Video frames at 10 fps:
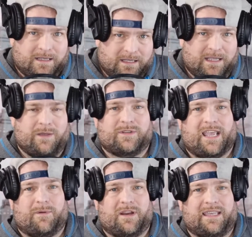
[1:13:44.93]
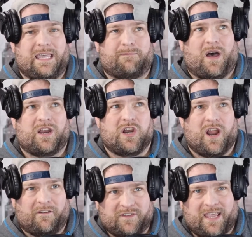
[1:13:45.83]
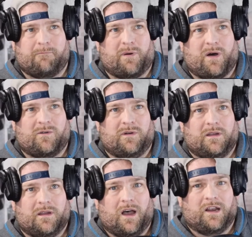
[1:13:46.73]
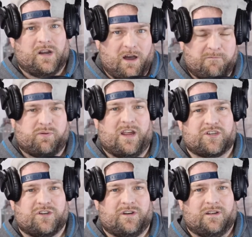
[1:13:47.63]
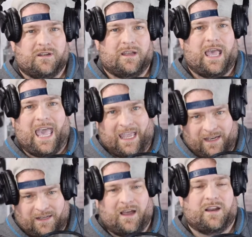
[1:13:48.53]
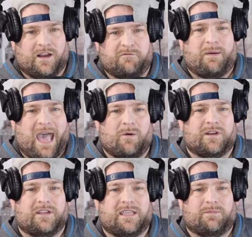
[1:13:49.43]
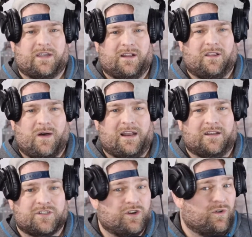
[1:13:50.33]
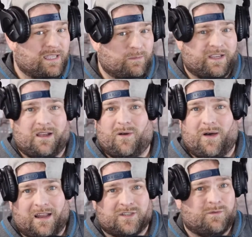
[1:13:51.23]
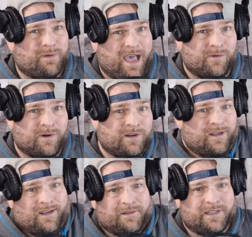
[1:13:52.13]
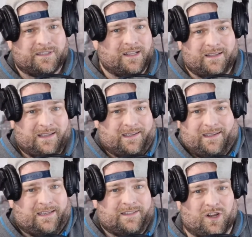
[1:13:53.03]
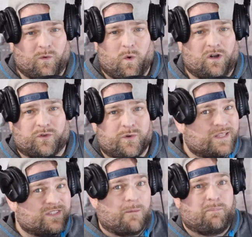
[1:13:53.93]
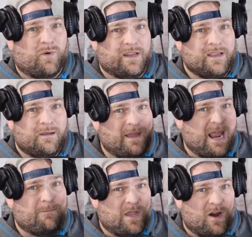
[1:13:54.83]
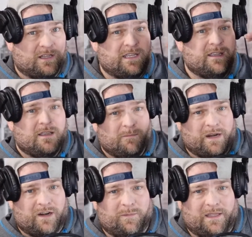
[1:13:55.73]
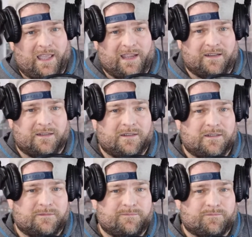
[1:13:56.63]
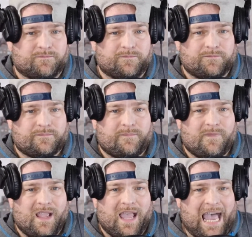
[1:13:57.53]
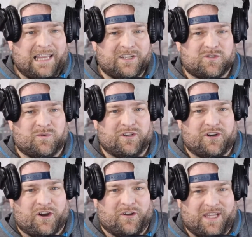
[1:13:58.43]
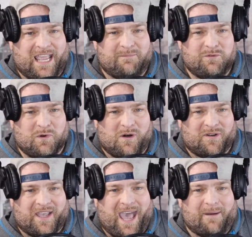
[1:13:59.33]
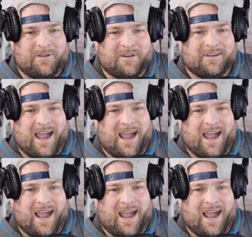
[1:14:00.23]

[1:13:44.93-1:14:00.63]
he was able to keep enough tempo, enough pressure, and enough power to keep Canelo honest. You don't keep Canelo honest with power, he's going to walk through you at some point. Might not be early, but it'll be late. Alex with a girl name you all cap. All